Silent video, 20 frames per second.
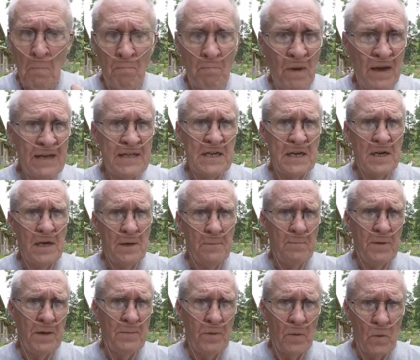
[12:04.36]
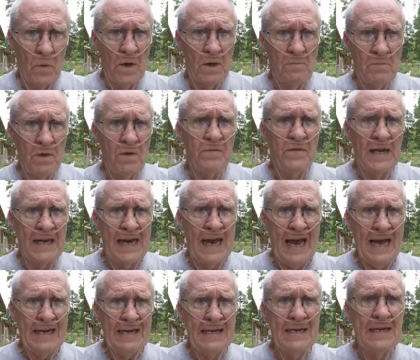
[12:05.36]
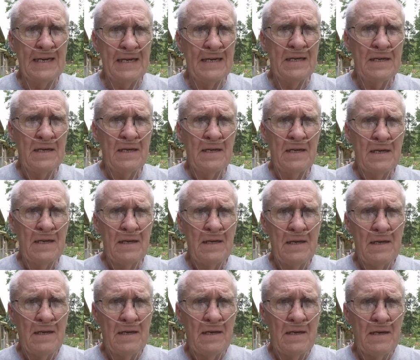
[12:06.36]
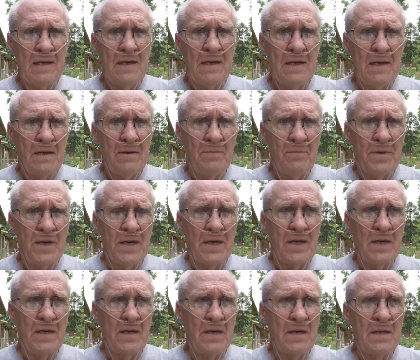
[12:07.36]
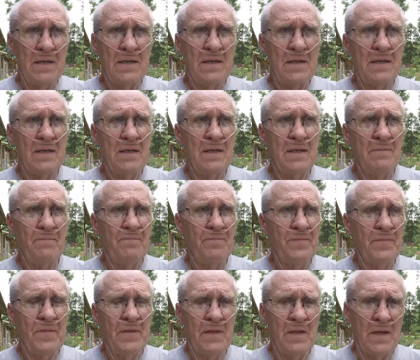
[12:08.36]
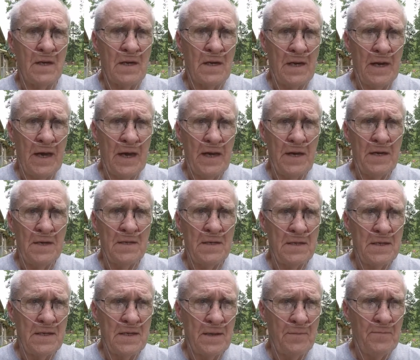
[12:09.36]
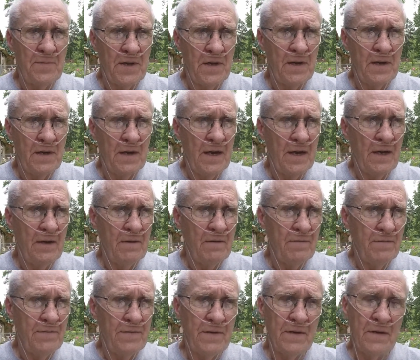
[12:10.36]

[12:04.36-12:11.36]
Basically, people want to move to Canada because the Canadians up there have